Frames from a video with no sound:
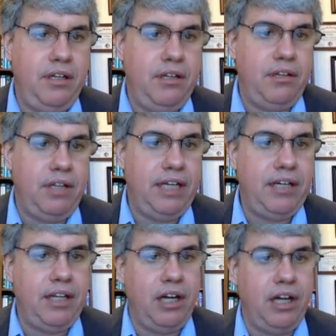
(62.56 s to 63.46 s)
clicked
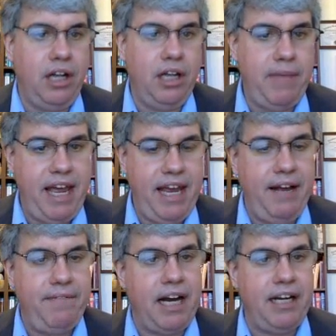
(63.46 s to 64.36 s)
on the column A,
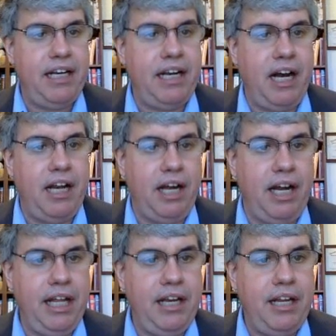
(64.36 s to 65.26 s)
I've gotten it
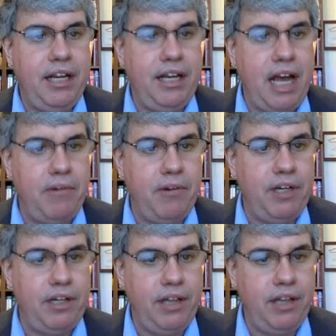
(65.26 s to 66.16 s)
highlighted. Now I'm going
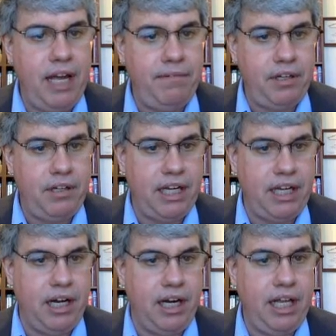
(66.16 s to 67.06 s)
to left click
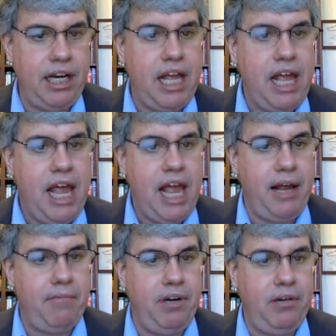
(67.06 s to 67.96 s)
on it and
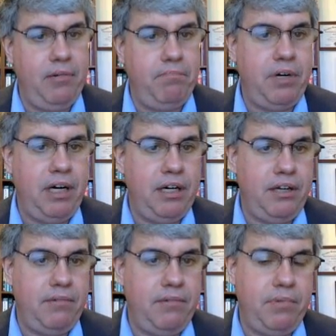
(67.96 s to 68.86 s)
I'm going to
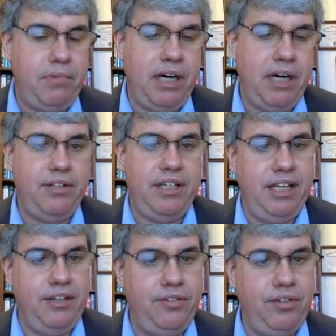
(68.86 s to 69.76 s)
press
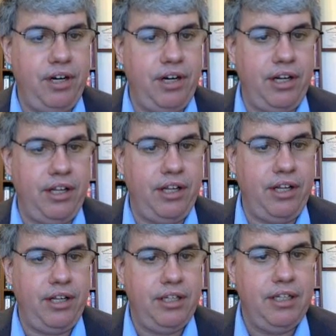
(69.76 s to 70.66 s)
insert.
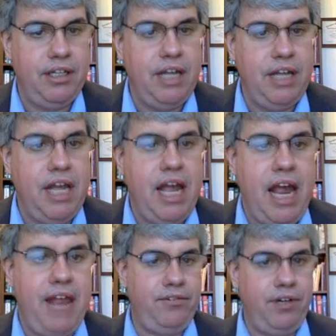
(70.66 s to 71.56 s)
And
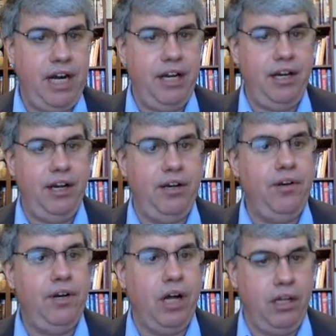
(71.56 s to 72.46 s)
that's created a new
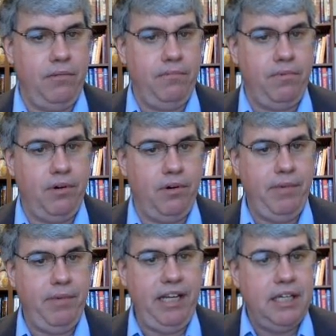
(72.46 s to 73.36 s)
column for
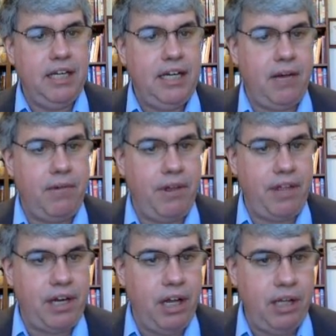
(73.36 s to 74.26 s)
me. Now where the
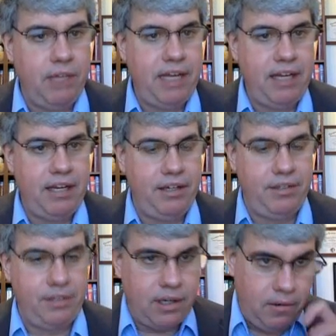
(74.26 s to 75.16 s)
column
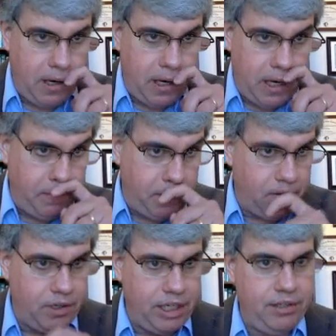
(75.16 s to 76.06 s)
headings go, I'm
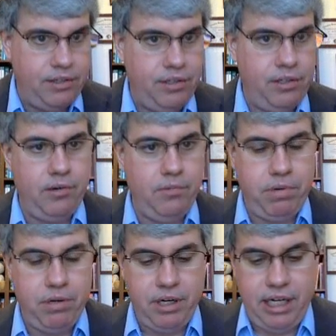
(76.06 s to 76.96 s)
going to
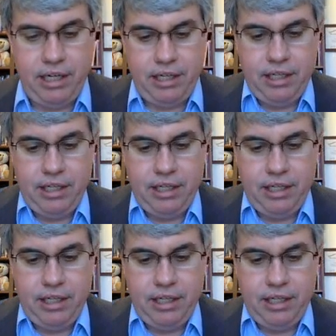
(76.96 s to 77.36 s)
put,